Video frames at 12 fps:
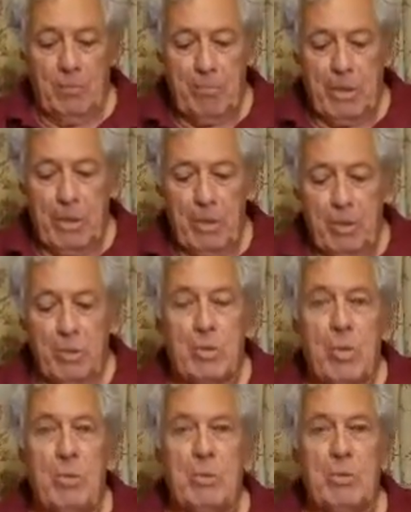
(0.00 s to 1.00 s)
main
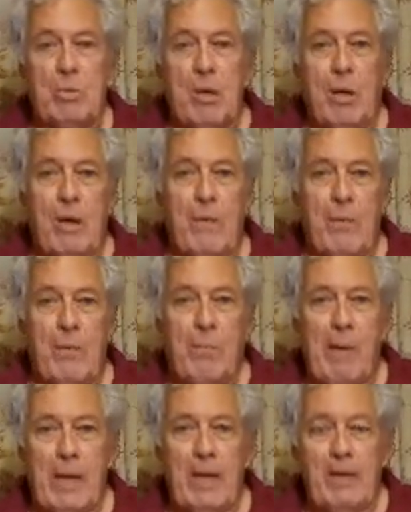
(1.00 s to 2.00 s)
controls off the
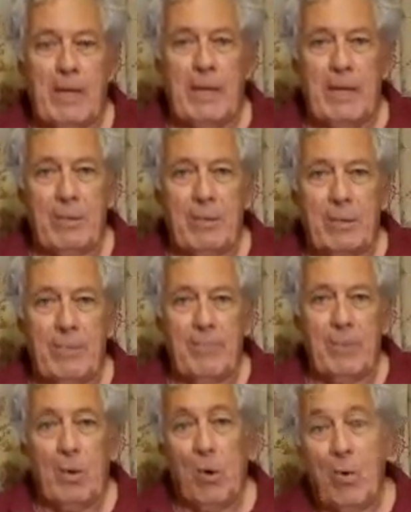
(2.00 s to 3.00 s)
back of the house
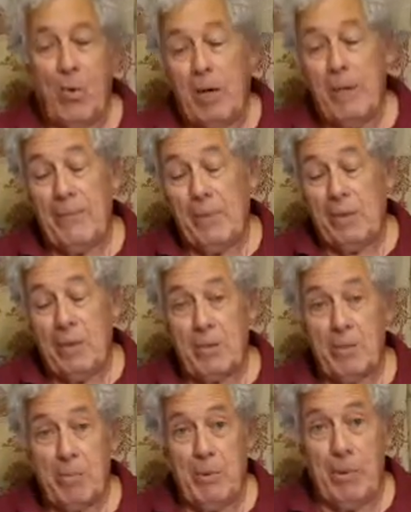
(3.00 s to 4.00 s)
or wherever you're
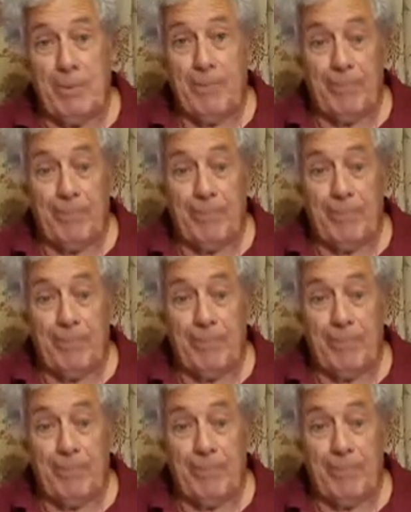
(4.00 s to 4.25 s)
going to put